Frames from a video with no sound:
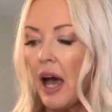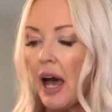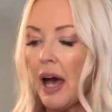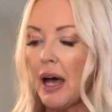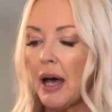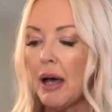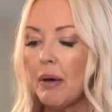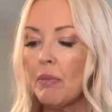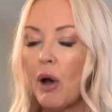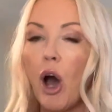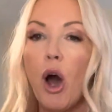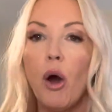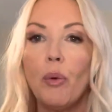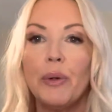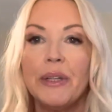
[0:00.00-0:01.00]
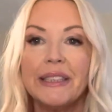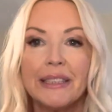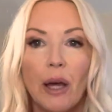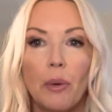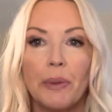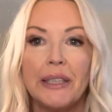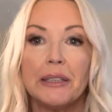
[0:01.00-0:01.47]

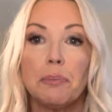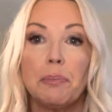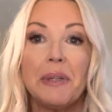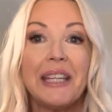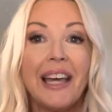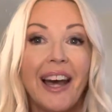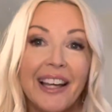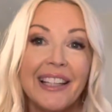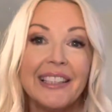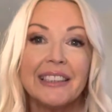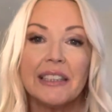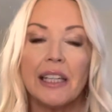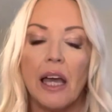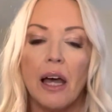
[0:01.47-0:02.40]
Always, because